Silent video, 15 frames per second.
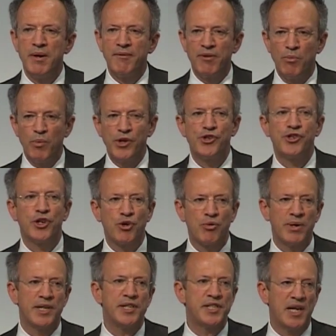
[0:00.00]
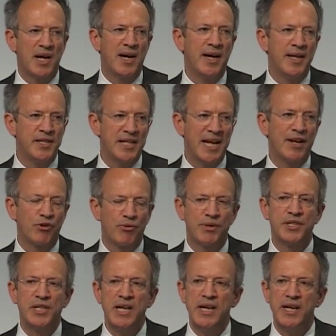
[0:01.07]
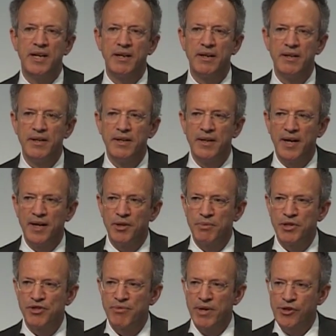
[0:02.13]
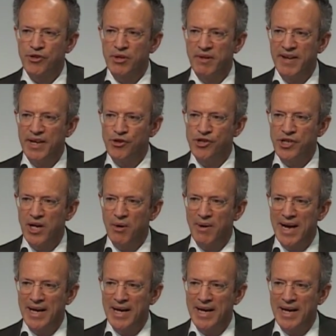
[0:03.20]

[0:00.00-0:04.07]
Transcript: from which to criticize and critique the restriction of NGO